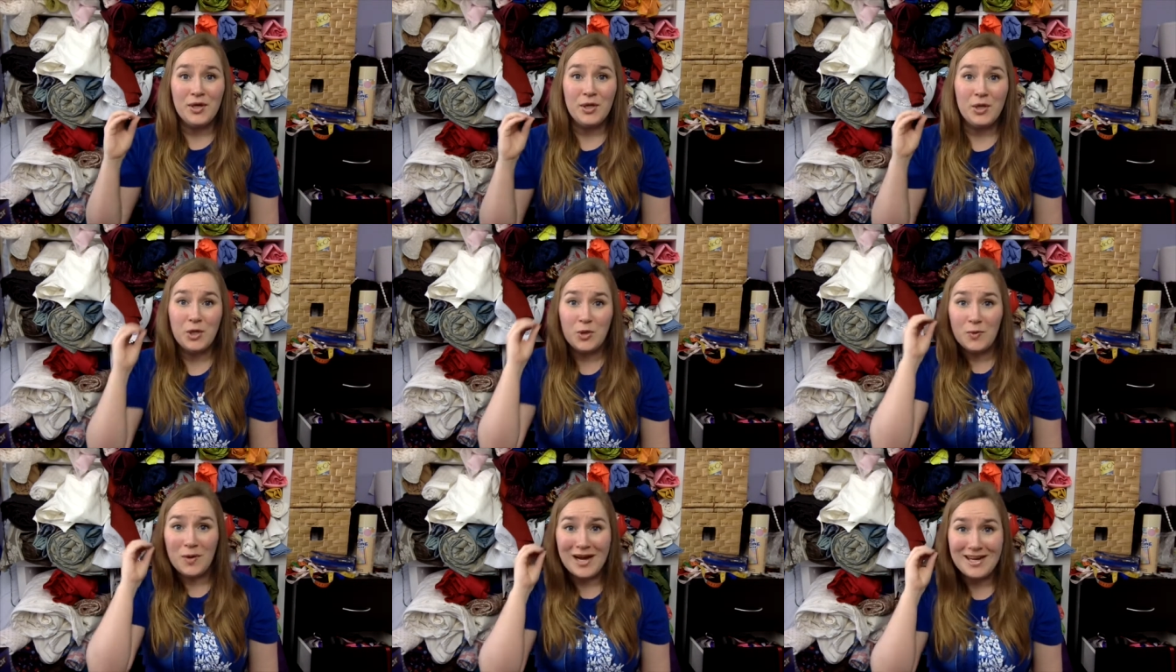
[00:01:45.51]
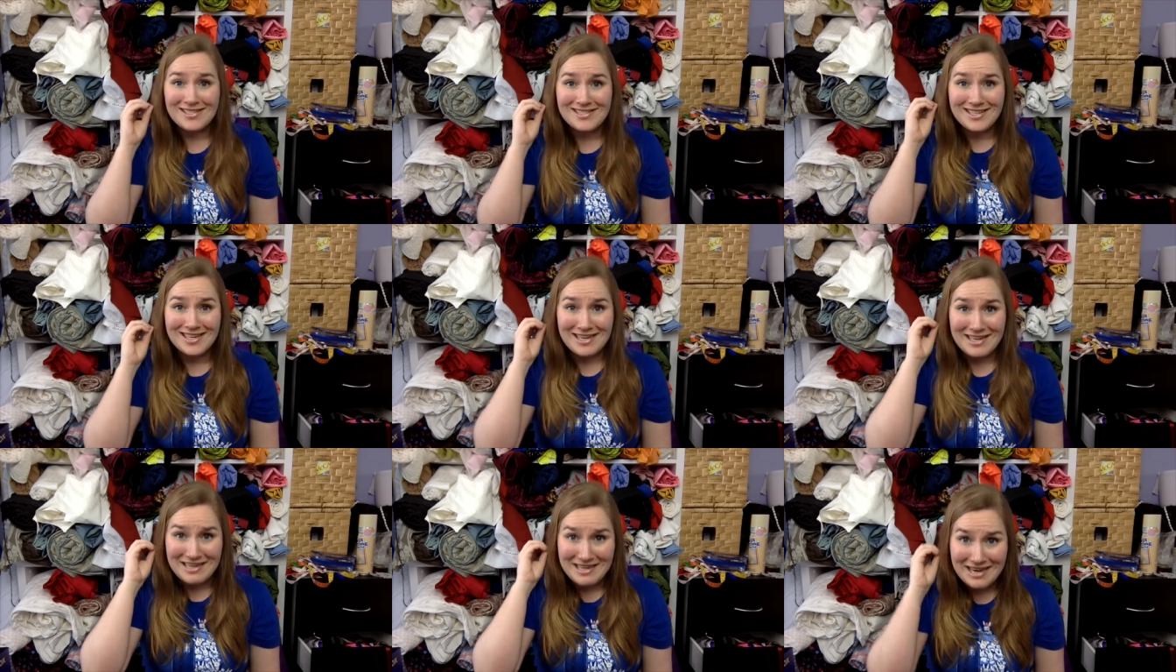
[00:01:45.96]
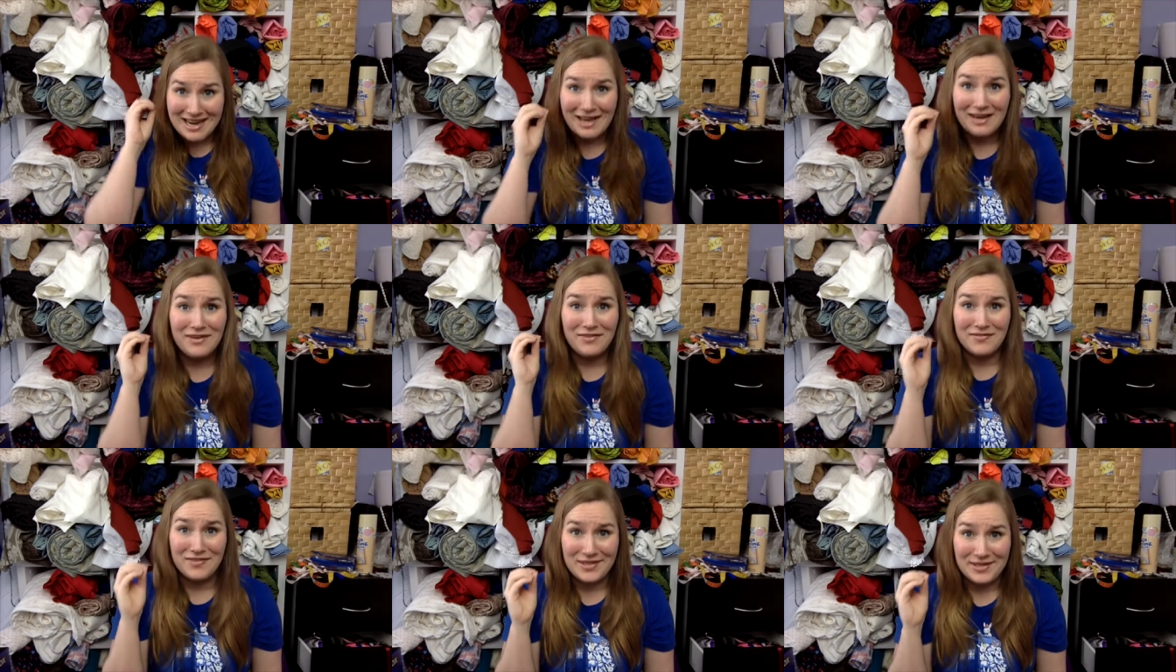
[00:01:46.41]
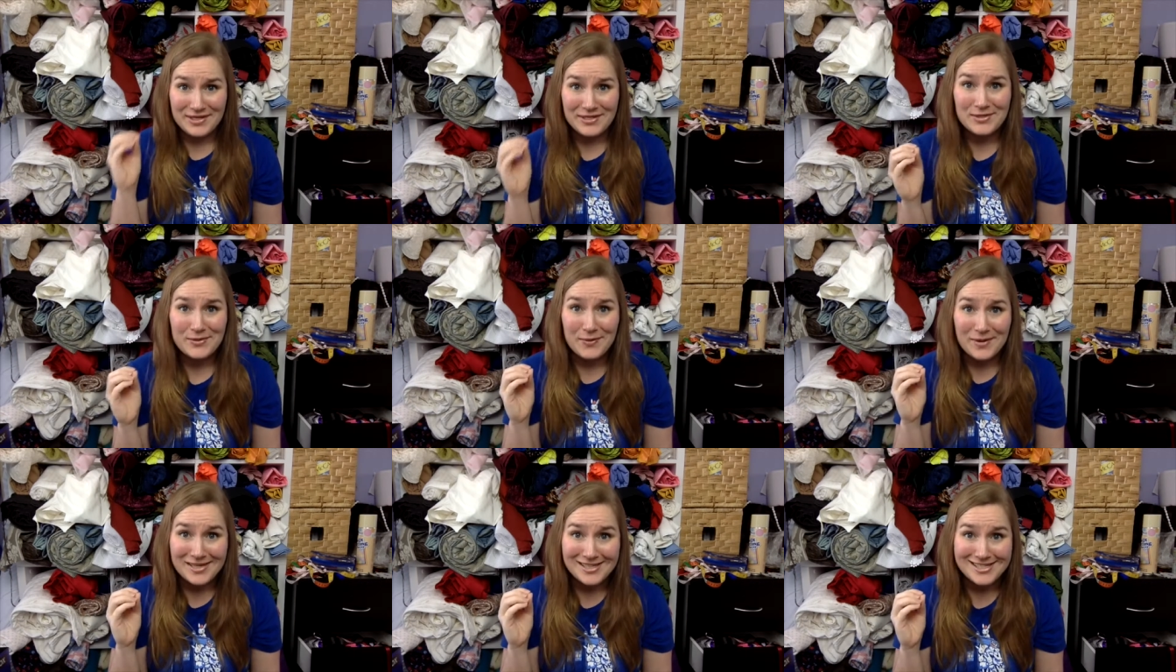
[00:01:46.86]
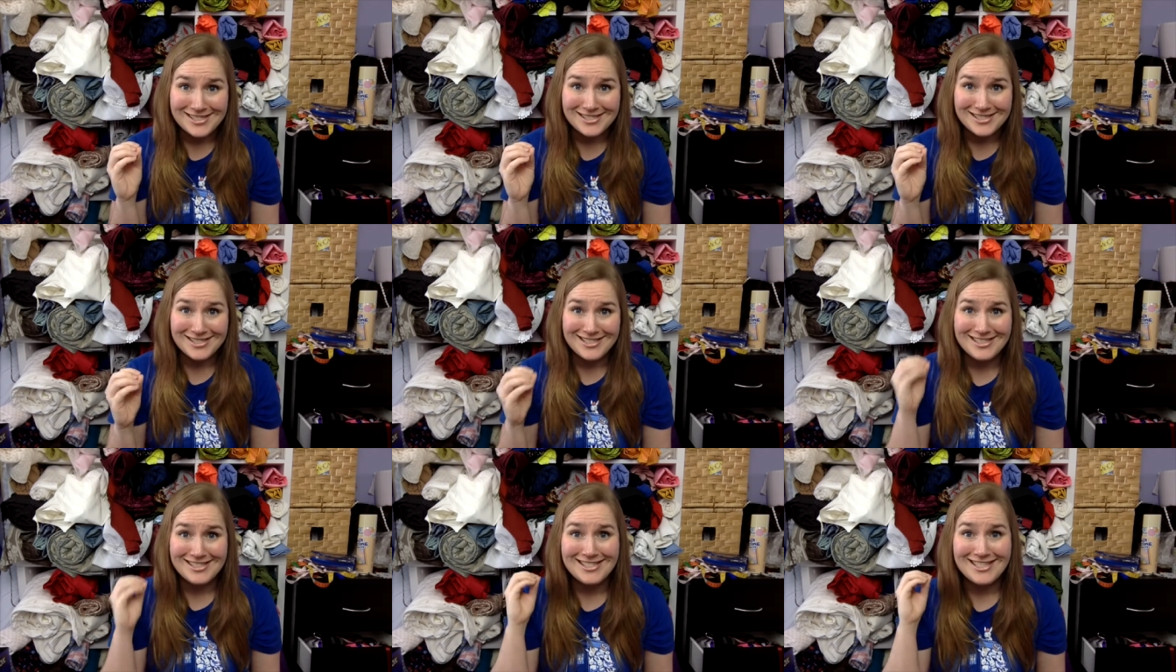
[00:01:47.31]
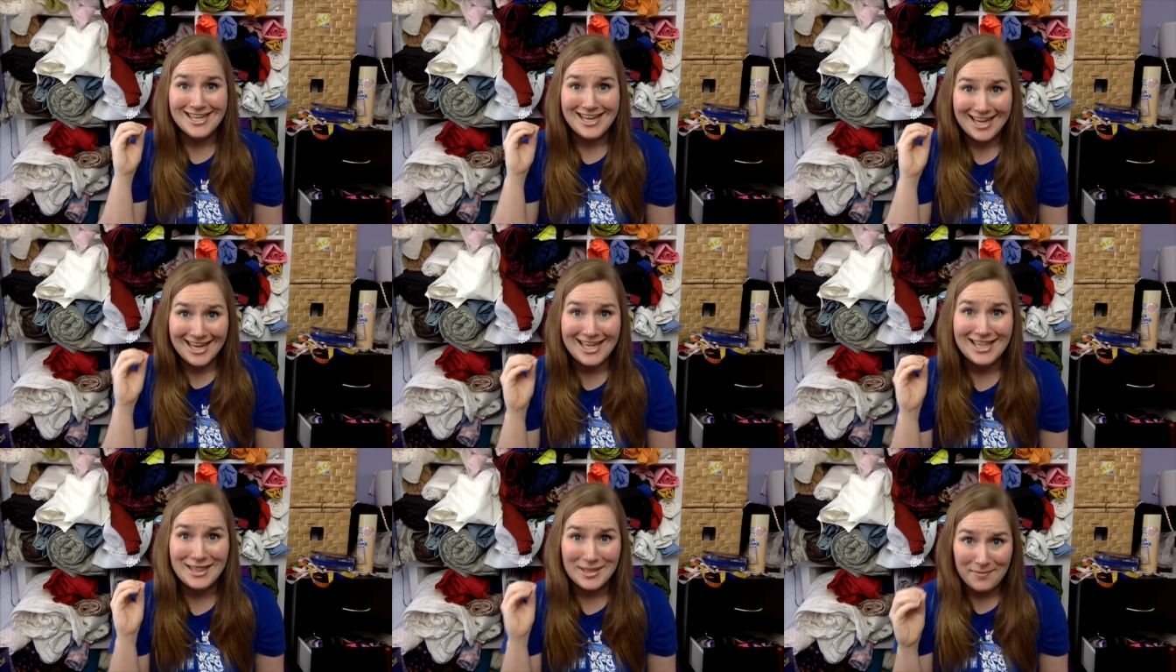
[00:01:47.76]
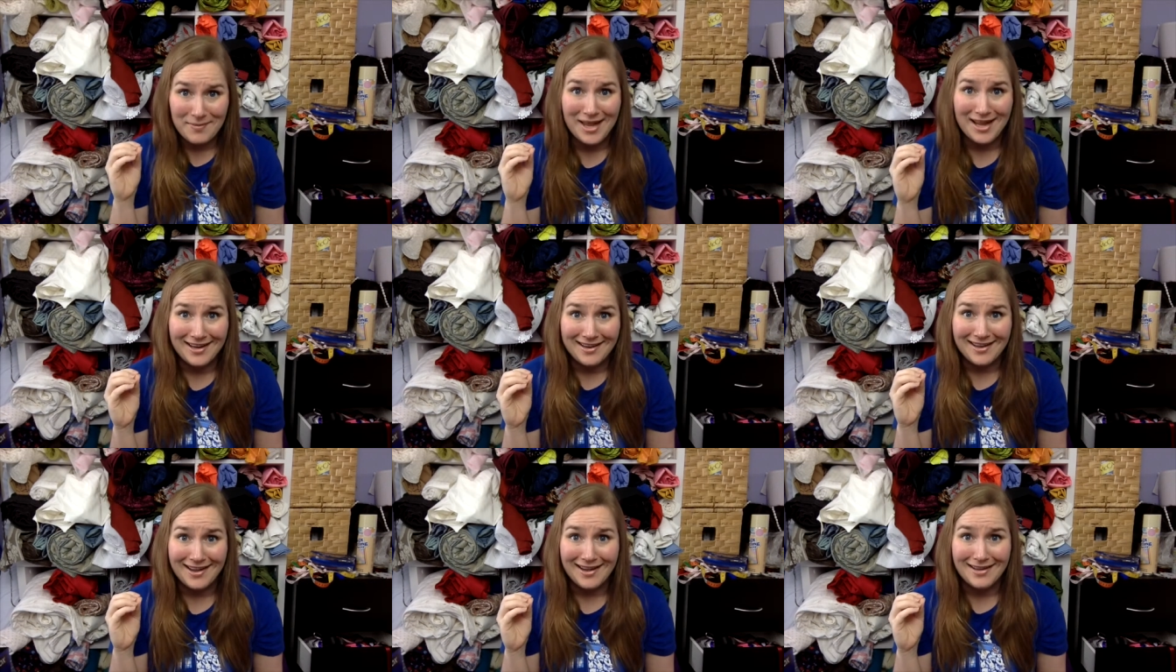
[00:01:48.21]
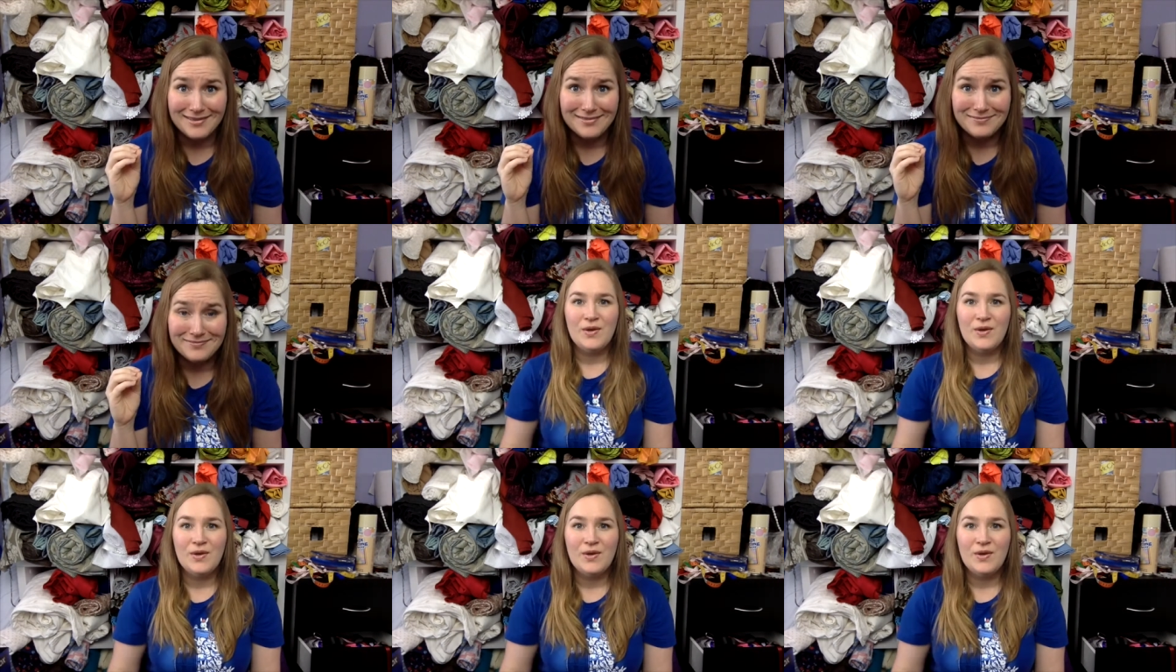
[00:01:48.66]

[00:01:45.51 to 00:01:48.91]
you ask none of these questions in the manga.